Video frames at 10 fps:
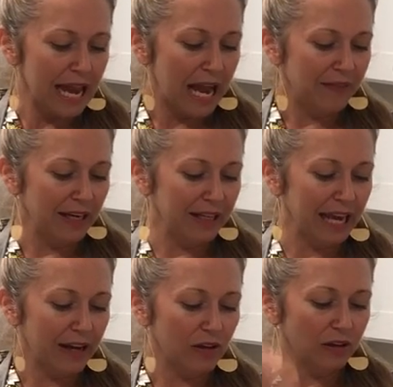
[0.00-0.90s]
And then
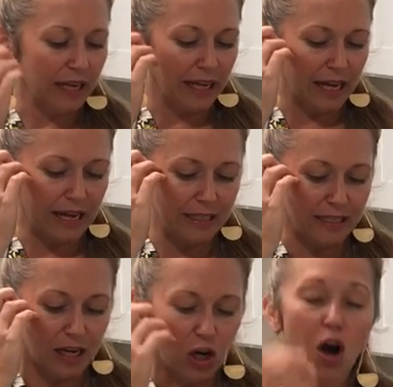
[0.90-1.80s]
kale and
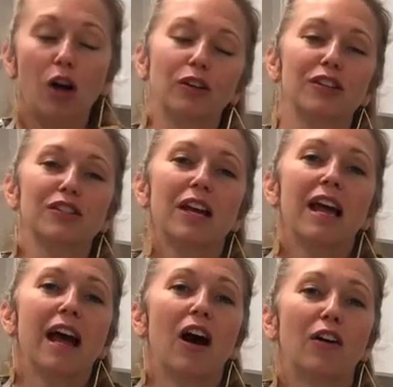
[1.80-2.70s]
collards
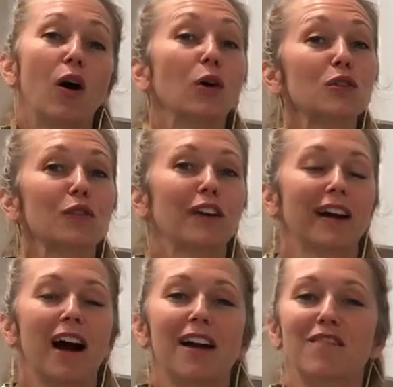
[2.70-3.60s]
are also very
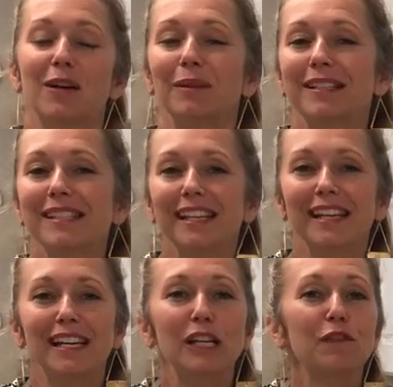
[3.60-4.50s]
high in vitamin
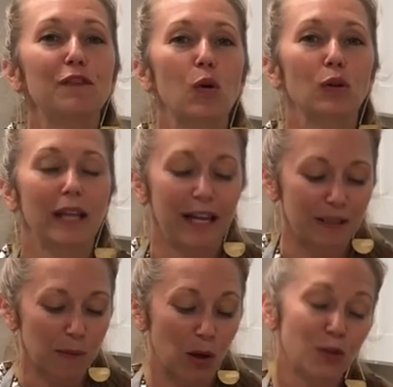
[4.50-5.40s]
C,
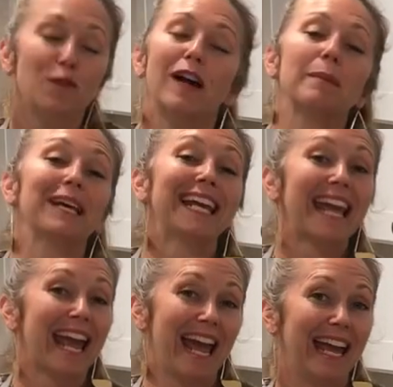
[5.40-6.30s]
folate, but also vitamin
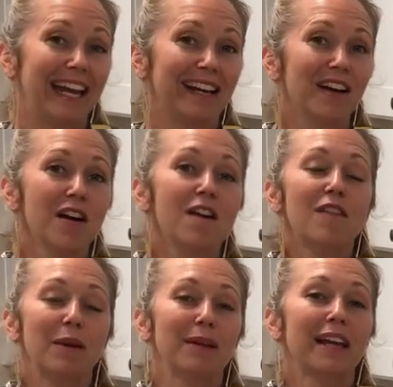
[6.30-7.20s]
K.
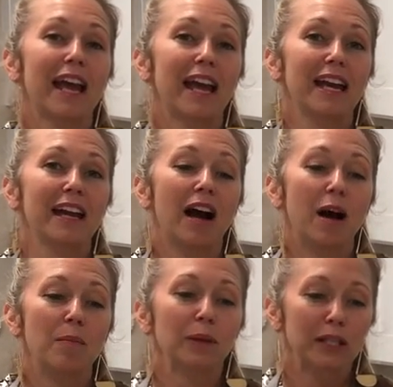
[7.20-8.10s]
Vitamin K
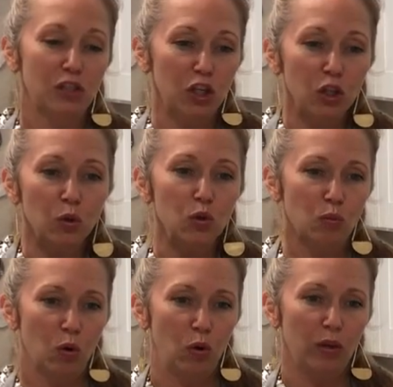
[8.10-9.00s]
plays a huge
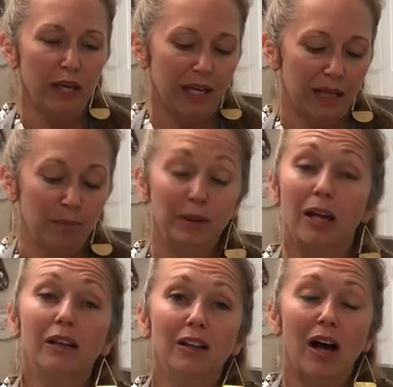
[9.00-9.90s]
role in
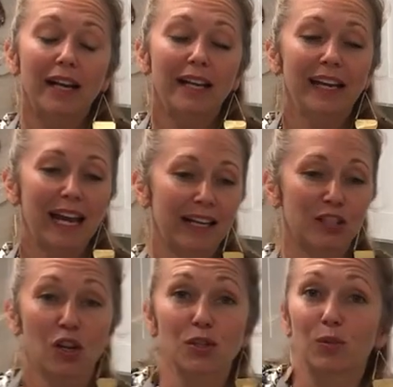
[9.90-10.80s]
blood clotting, and it's
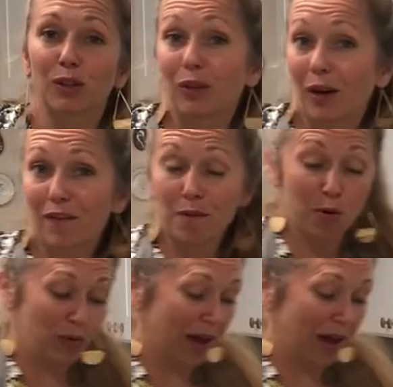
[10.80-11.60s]
also really great for bone